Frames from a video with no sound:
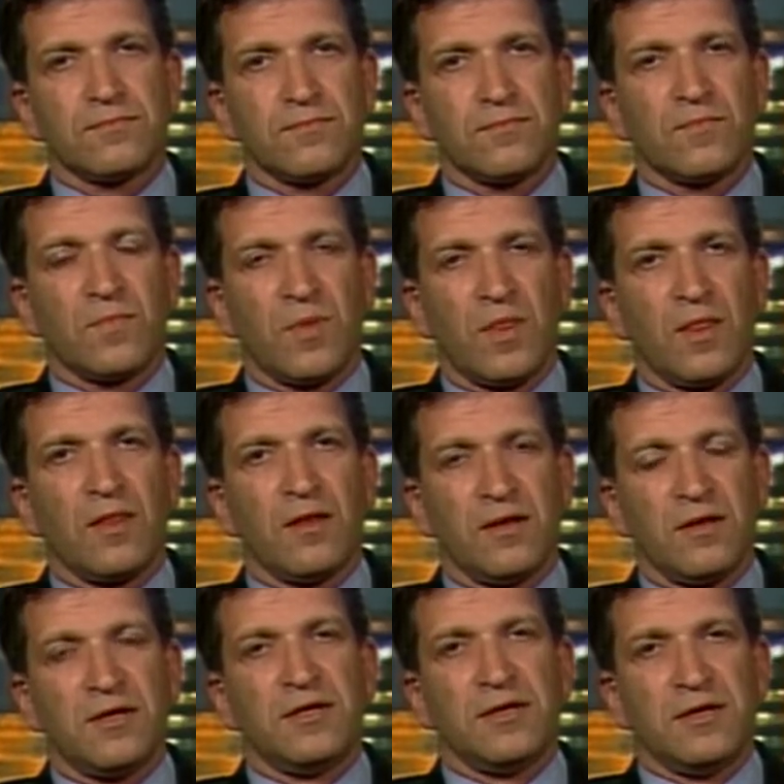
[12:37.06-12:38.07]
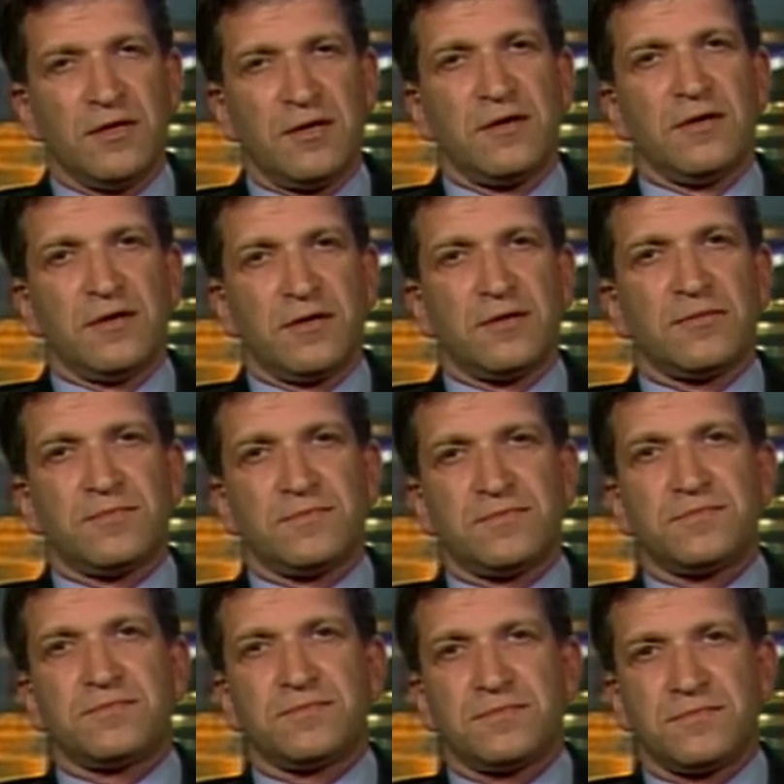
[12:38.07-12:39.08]
which, you know, relatively speaking, has
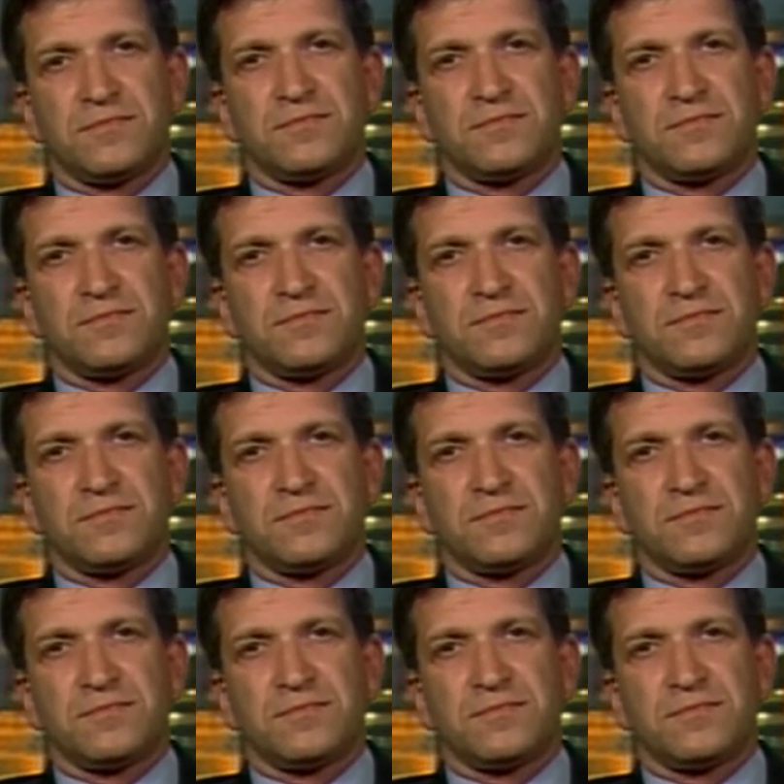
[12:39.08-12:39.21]
had great